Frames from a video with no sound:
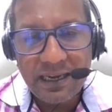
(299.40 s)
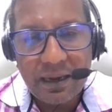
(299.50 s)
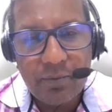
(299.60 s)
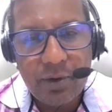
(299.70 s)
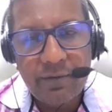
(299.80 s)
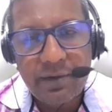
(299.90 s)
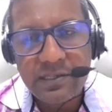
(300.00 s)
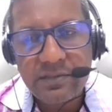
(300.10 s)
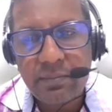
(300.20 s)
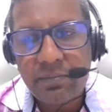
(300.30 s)

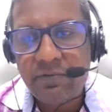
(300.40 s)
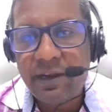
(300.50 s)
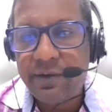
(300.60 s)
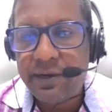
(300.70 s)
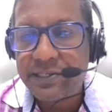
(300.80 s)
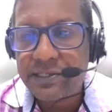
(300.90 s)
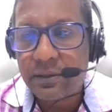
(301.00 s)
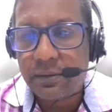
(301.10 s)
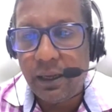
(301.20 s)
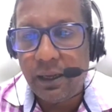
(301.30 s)
librarians from the
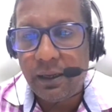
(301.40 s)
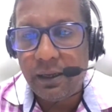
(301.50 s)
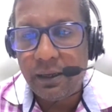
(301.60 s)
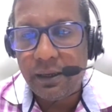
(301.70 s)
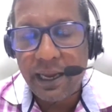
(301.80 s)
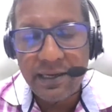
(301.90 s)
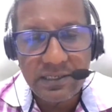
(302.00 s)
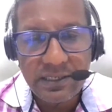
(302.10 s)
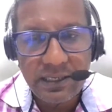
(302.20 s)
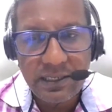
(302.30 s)
various
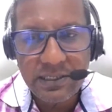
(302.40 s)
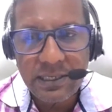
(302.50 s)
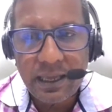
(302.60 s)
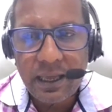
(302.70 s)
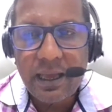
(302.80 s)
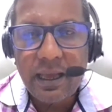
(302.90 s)
entities,